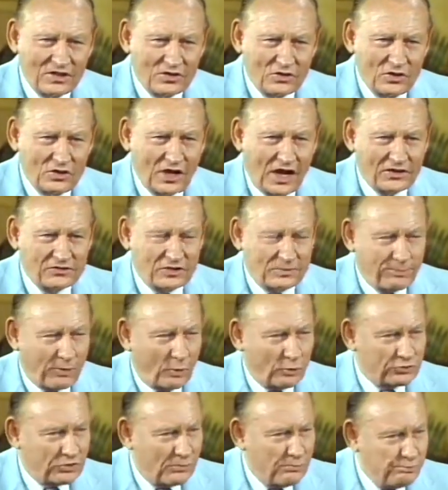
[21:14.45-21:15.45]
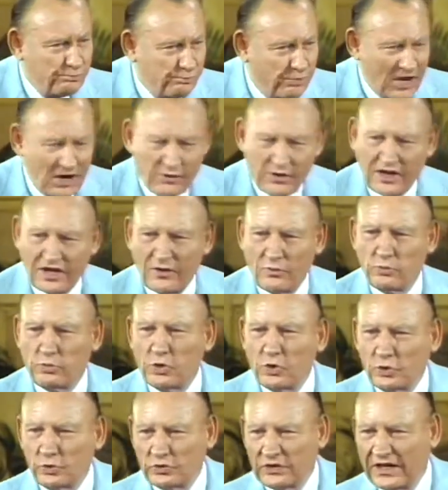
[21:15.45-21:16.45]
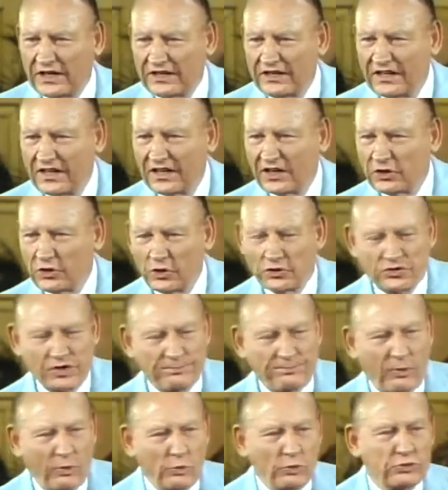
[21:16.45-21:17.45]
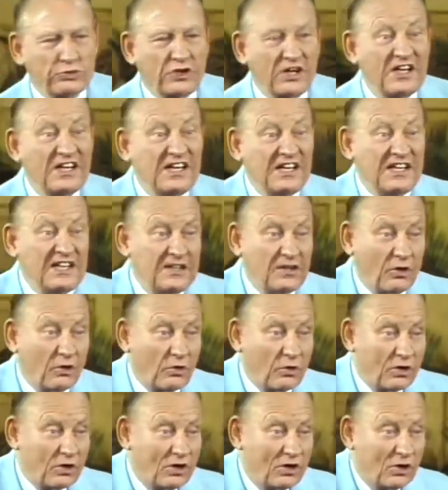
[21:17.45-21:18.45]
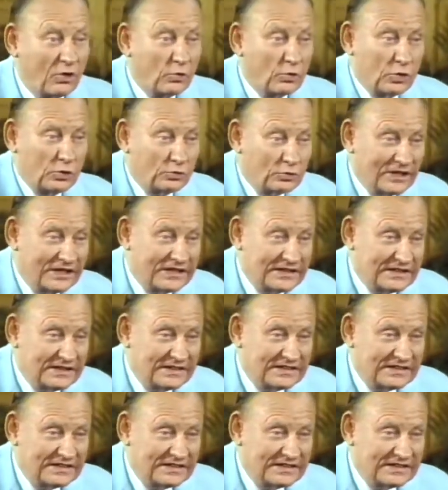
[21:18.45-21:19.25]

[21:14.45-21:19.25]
You're not supposed to bury wounded. You're supposed to heal wounded.